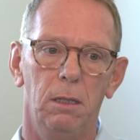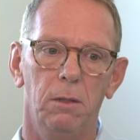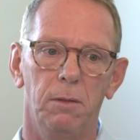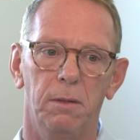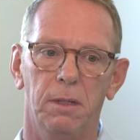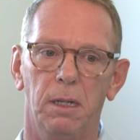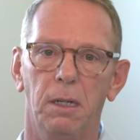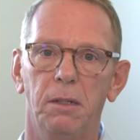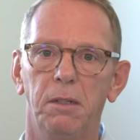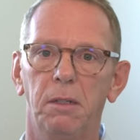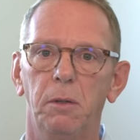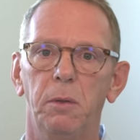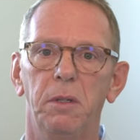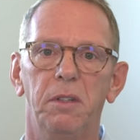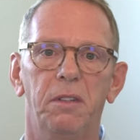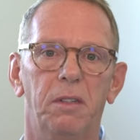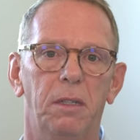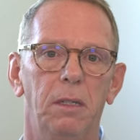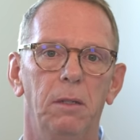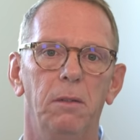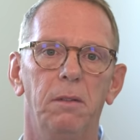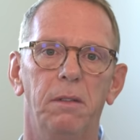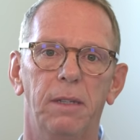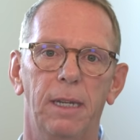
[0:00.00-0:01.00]
There's also a
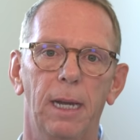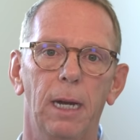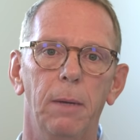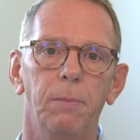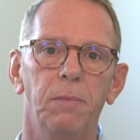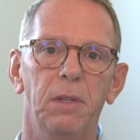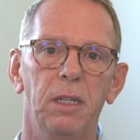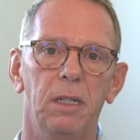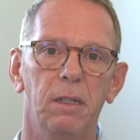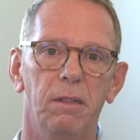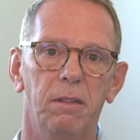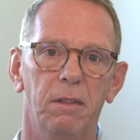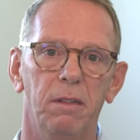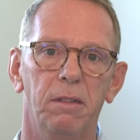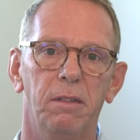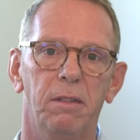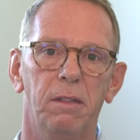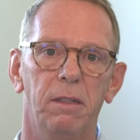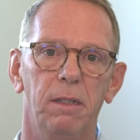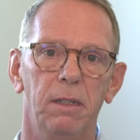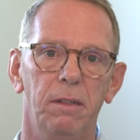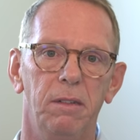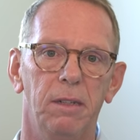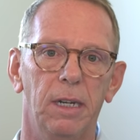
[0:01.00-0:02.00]
skills gap that
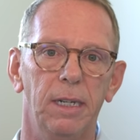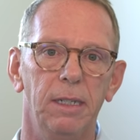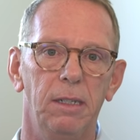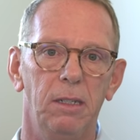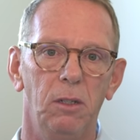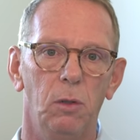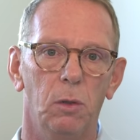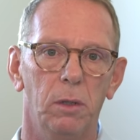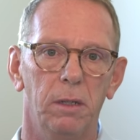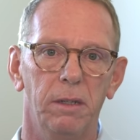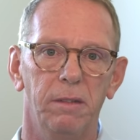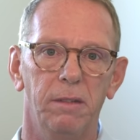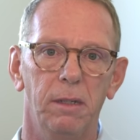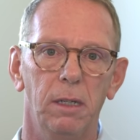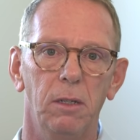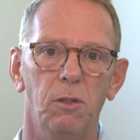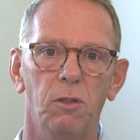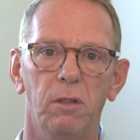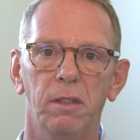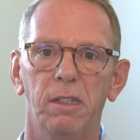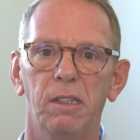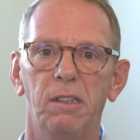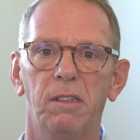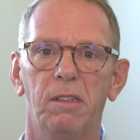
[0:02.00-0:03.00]
exists in these IT
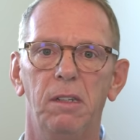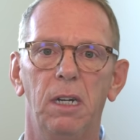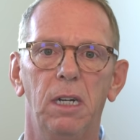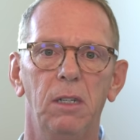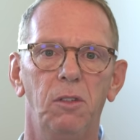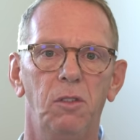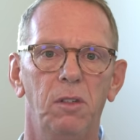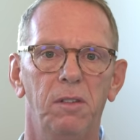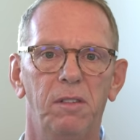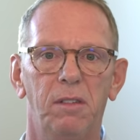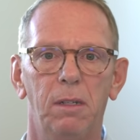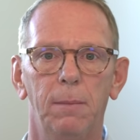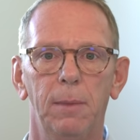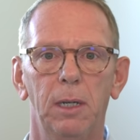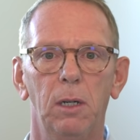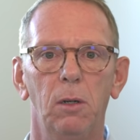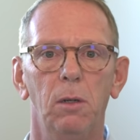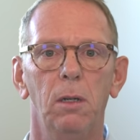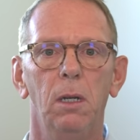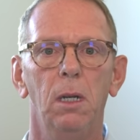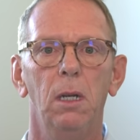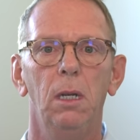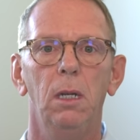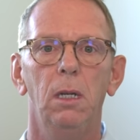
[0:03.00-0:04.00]
organizations. It's not just
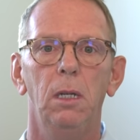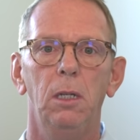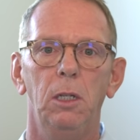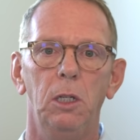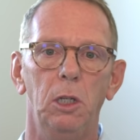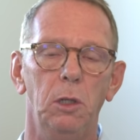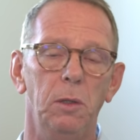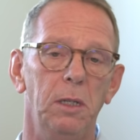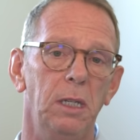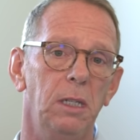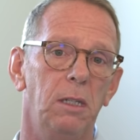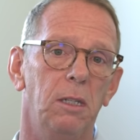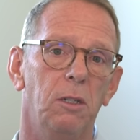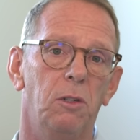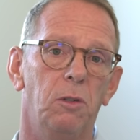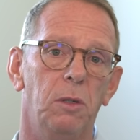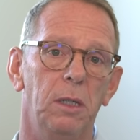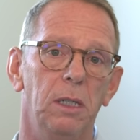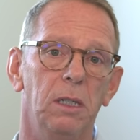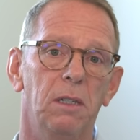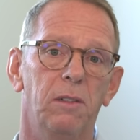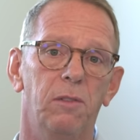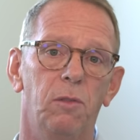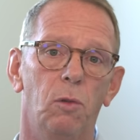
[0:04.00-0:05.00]
about you need to
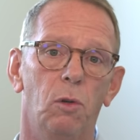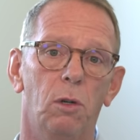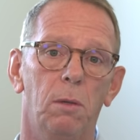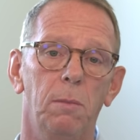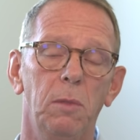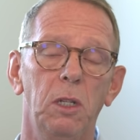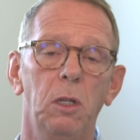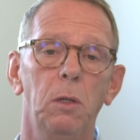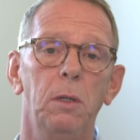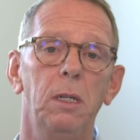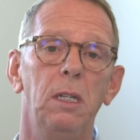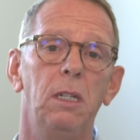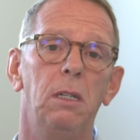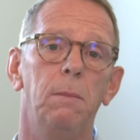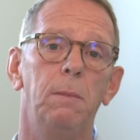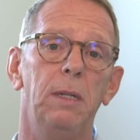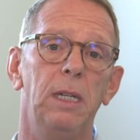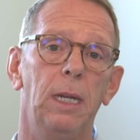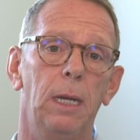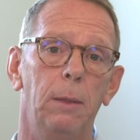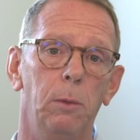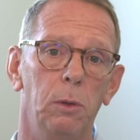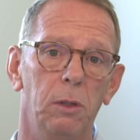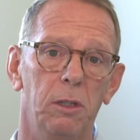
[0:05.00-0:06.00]
transform, you need to
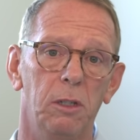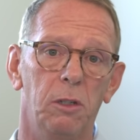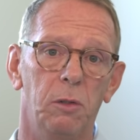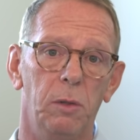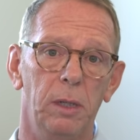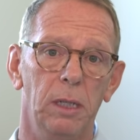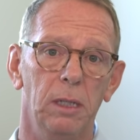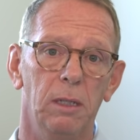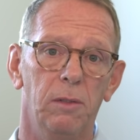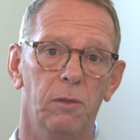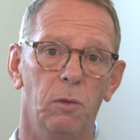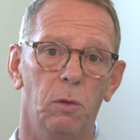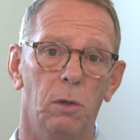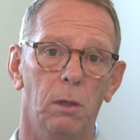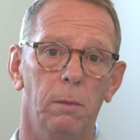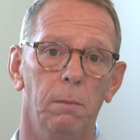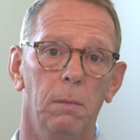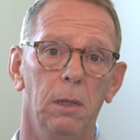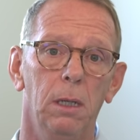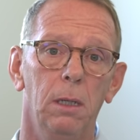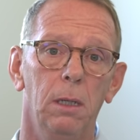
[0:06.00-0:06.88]
be able to transform.